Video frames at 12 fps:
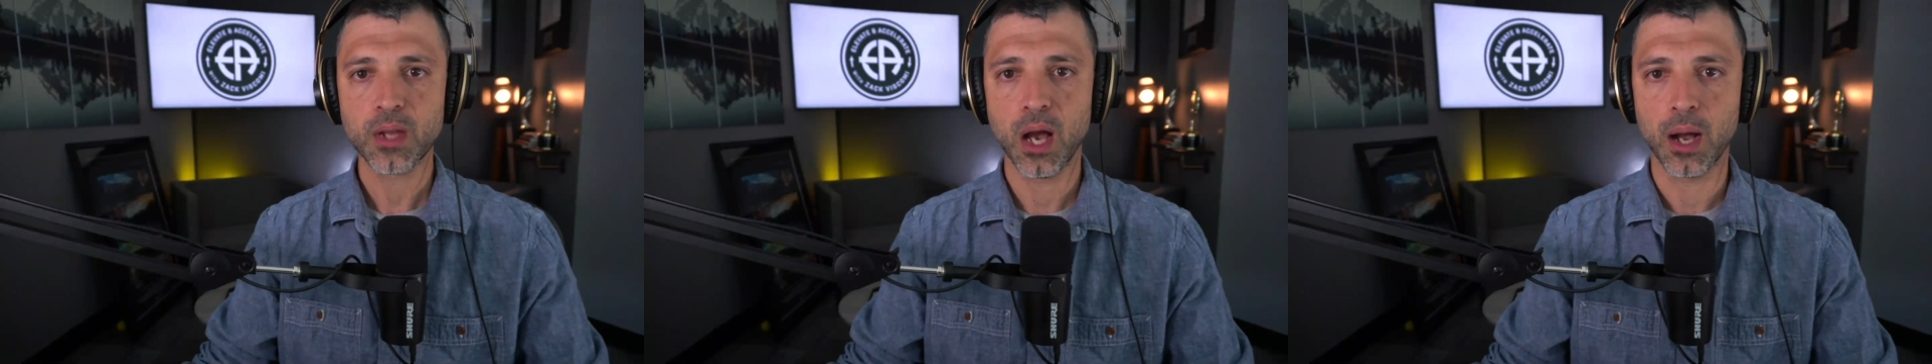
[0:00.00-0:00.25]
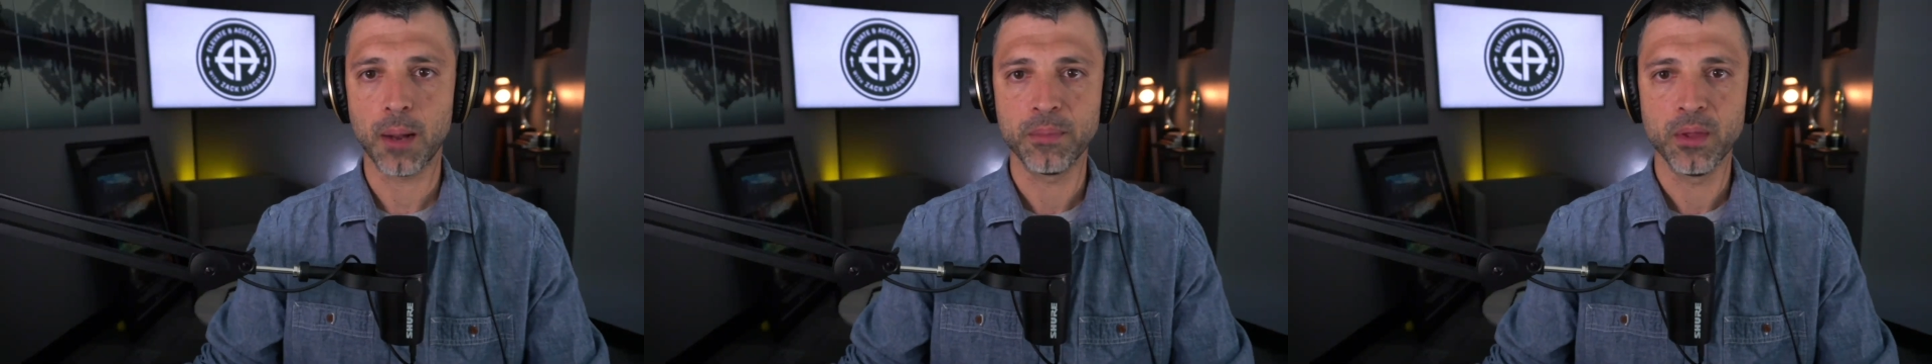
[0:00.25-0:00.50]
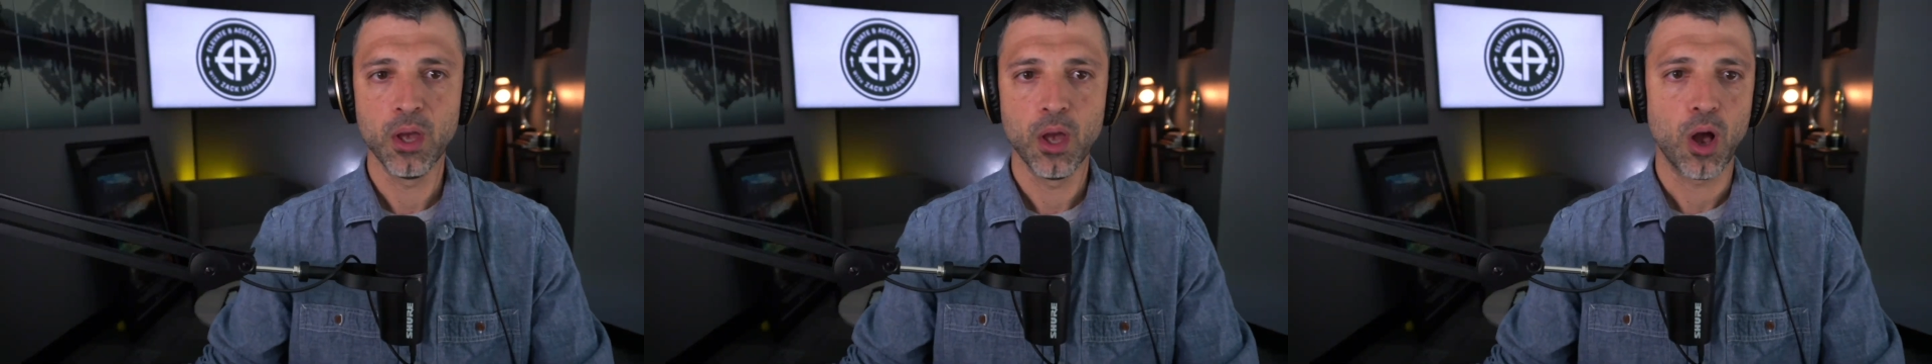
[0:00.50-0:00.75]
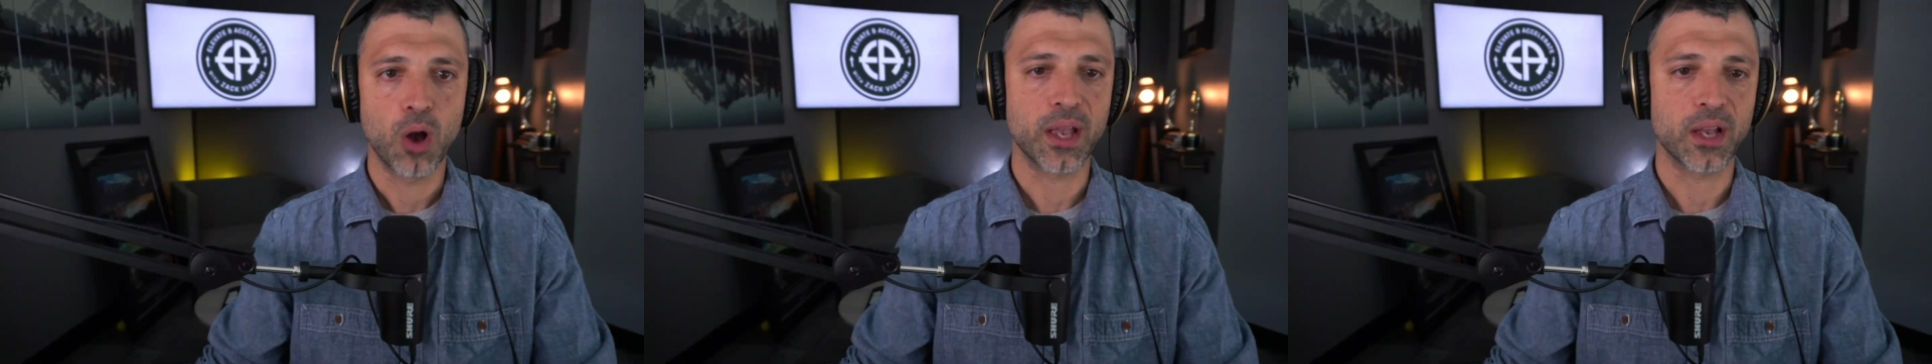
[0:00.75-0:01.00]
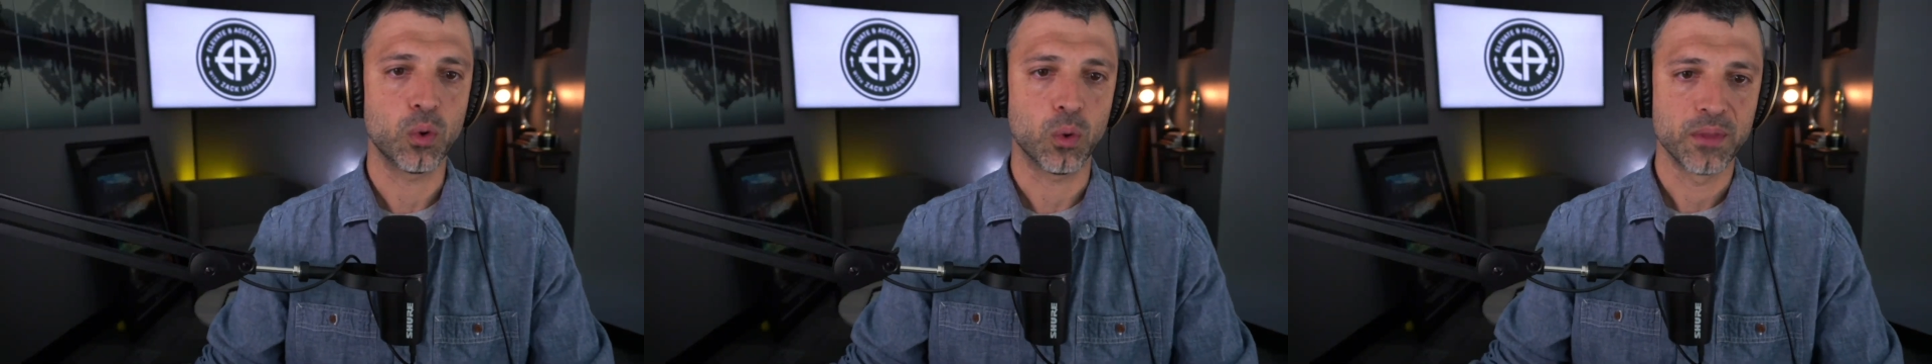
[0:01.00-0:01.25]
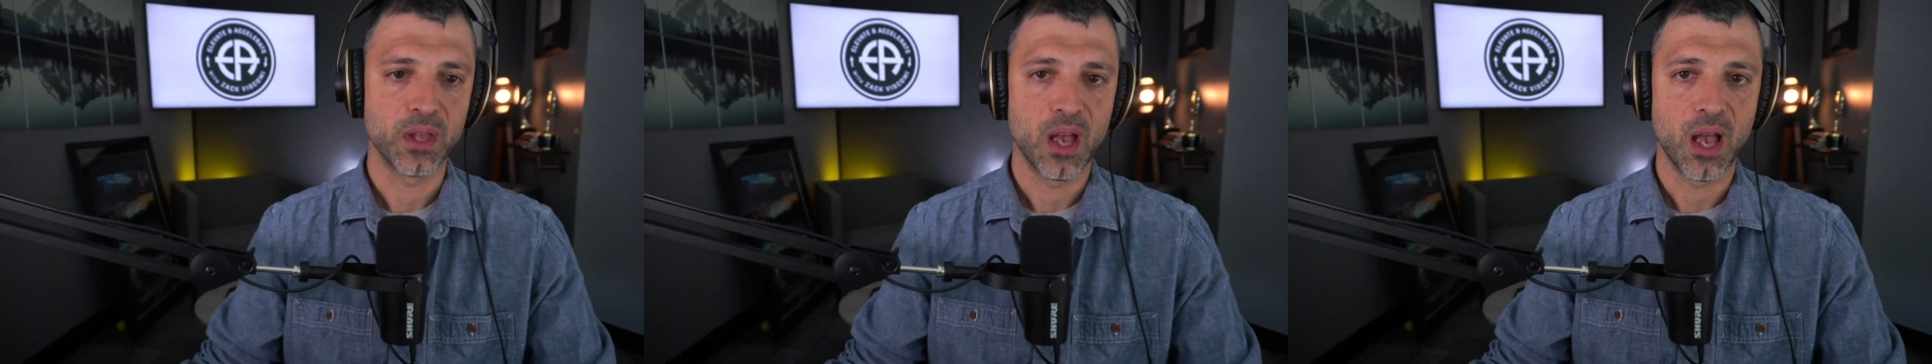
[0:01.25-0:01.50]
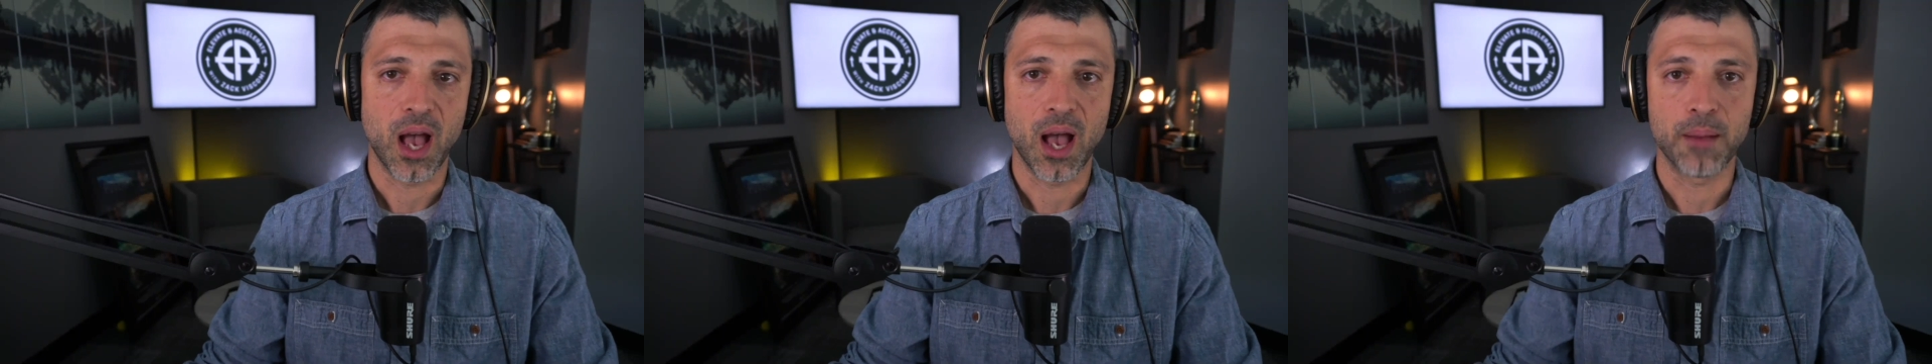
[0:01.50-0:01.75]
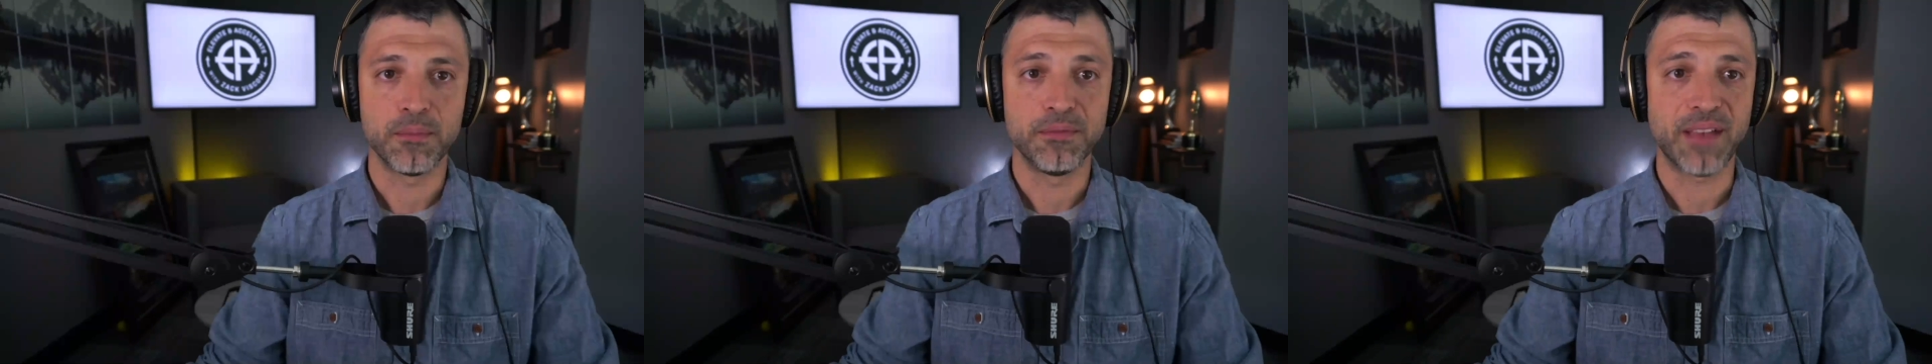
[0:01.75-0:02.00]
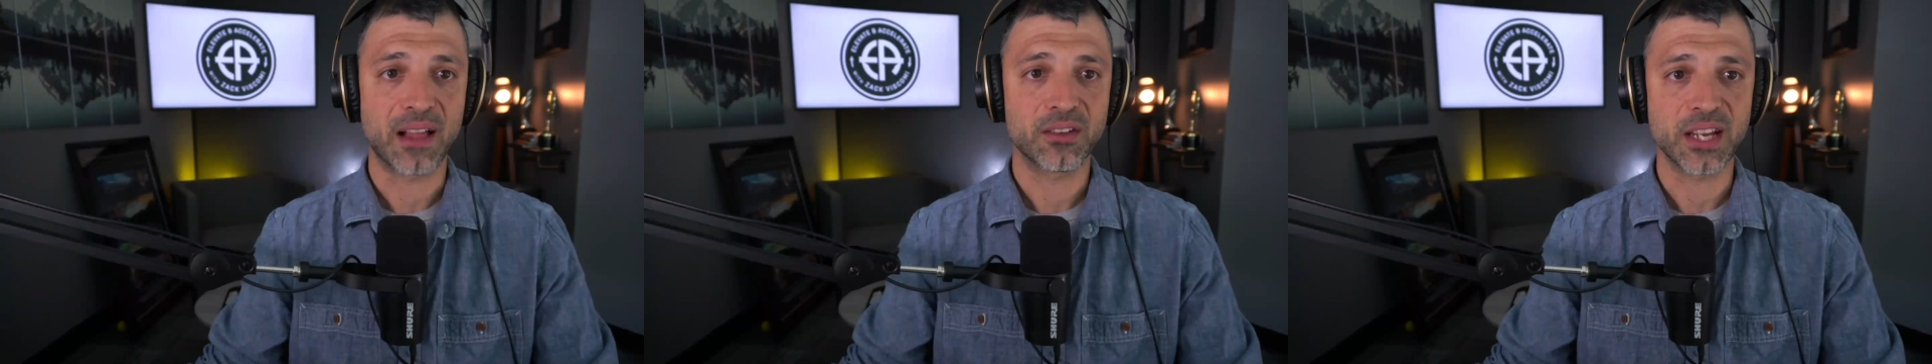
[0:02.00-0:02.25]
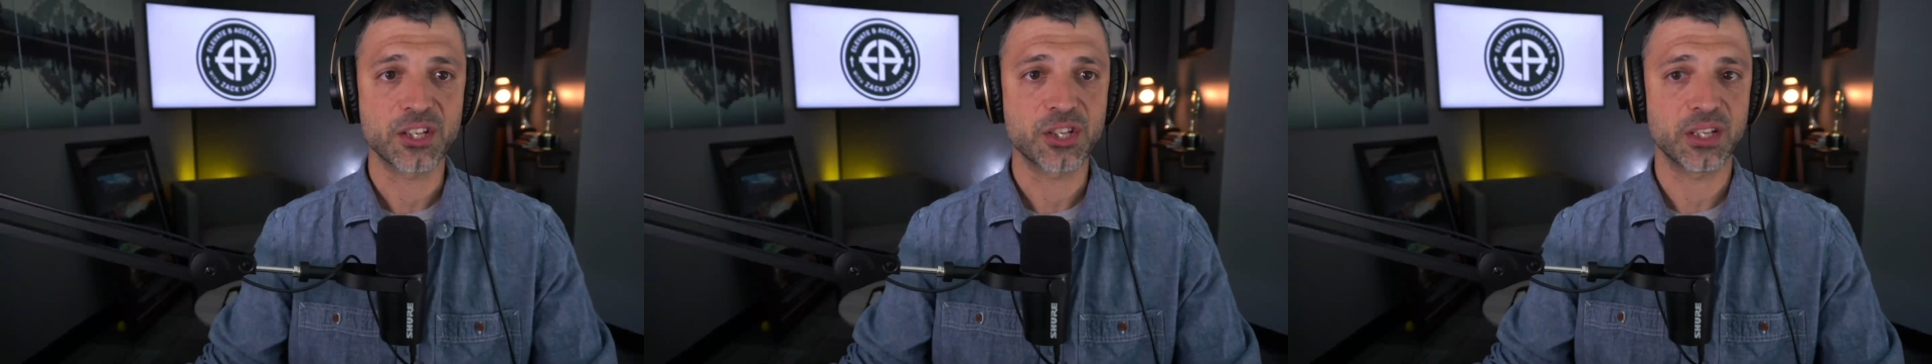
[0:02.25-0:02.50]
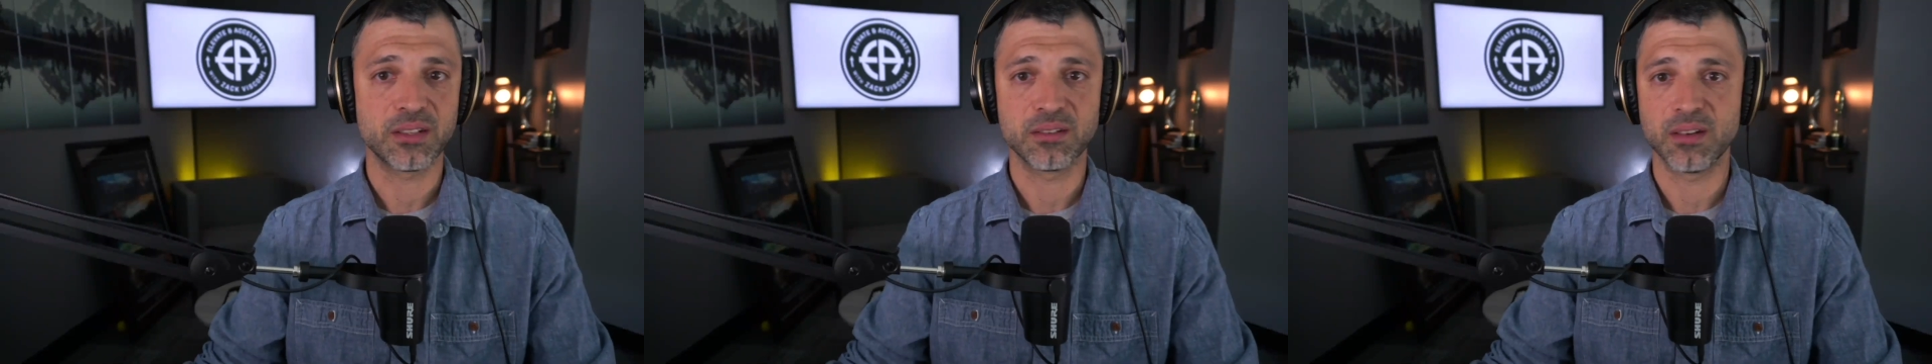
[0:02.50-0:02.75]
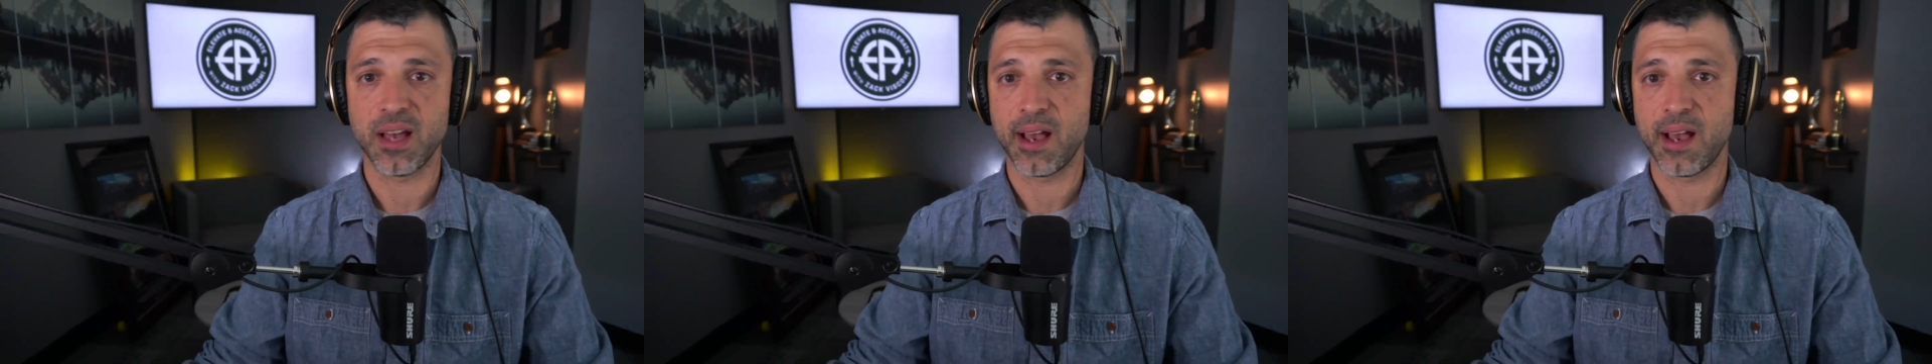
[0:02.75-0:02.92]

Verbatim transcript: Um, okay, cool. Um, validation,